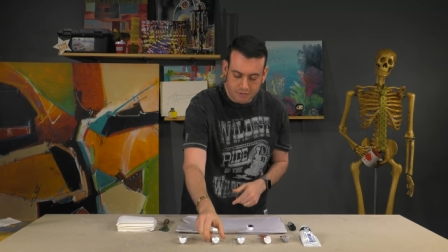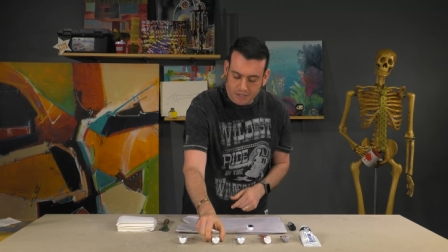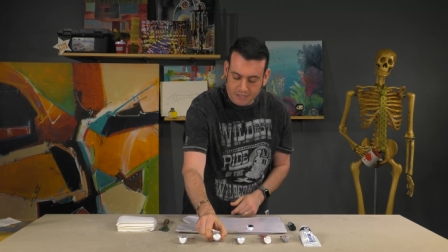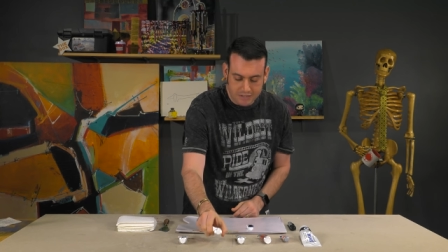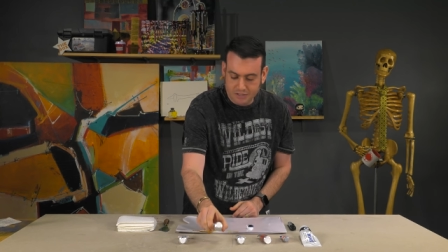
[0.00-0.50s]
uh,
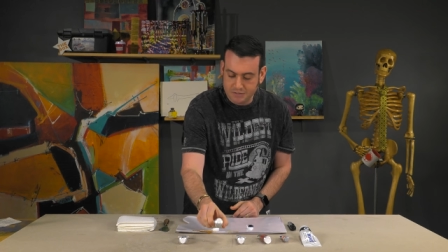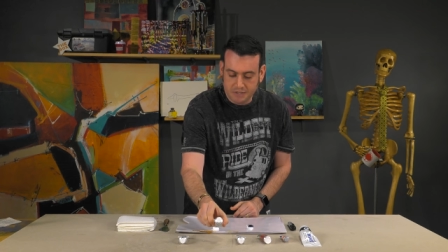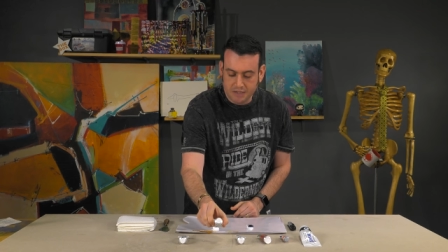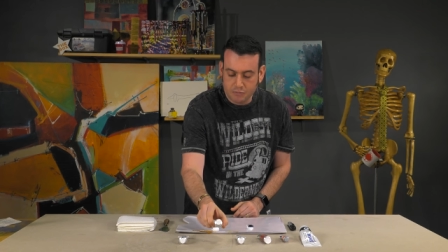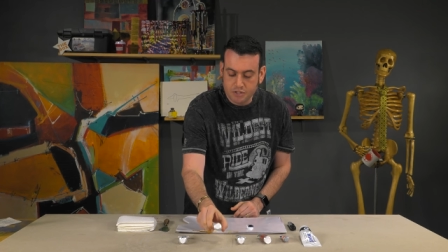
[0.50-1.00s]
excuse
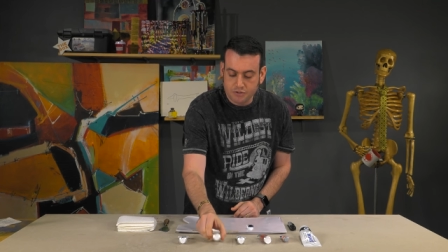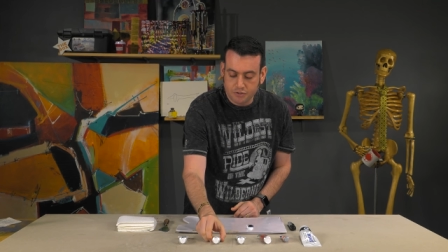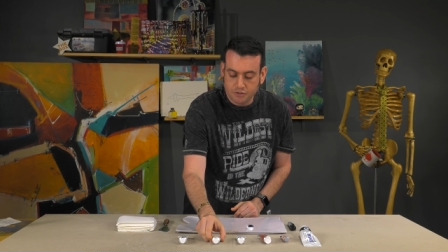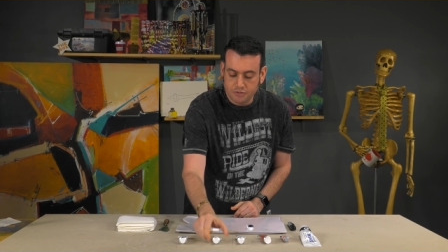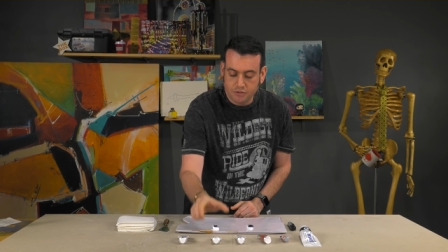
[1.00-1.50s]
me, in Winsor &
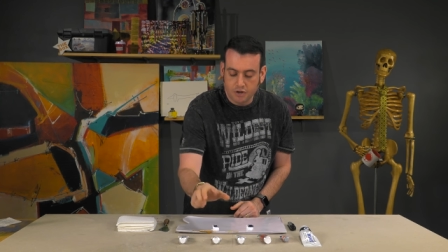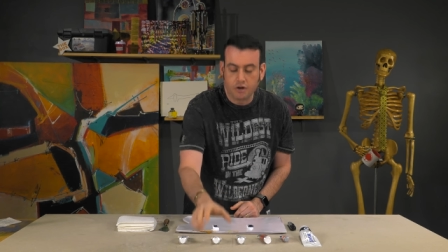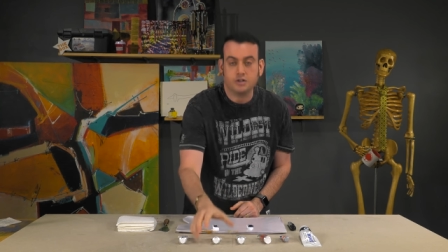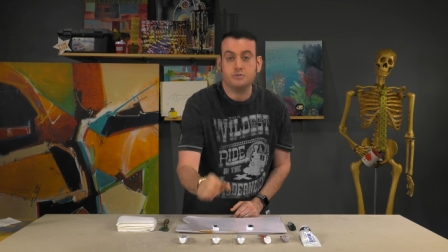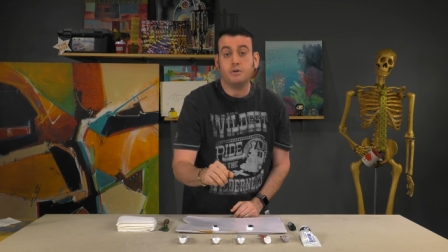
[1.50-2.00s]
Newton
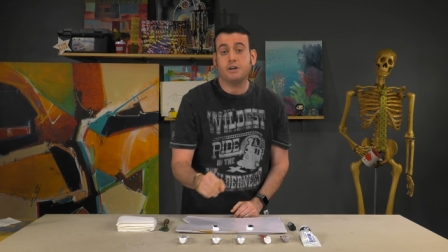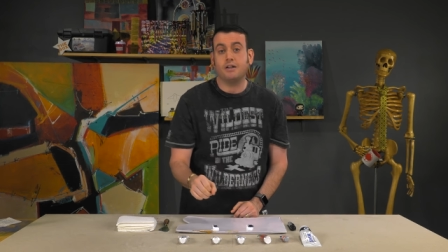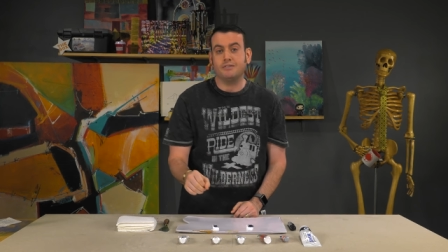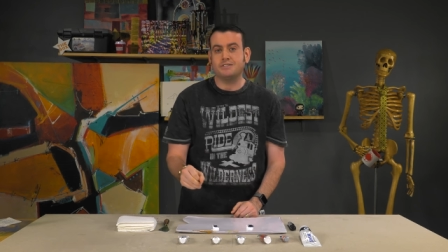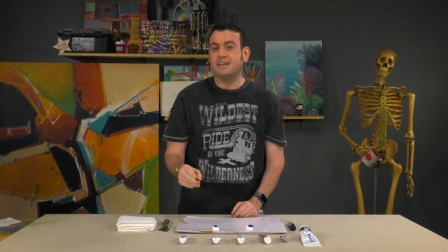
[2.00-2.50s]
Artist Oil
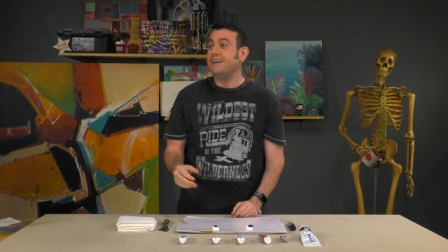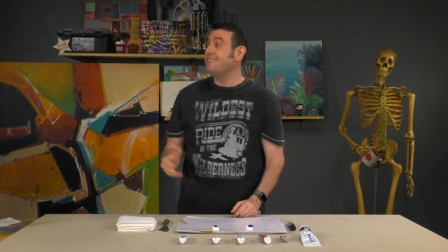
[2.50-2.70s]
colors.